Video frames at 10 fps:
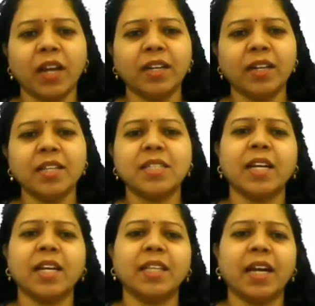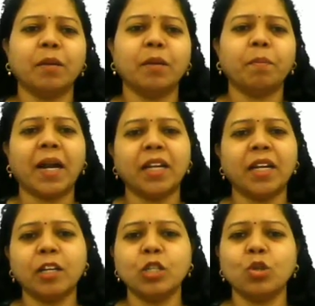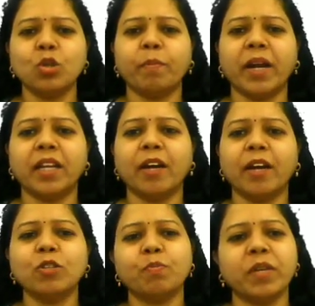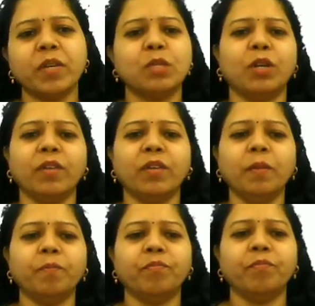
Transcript: we understand that particles of matter have space between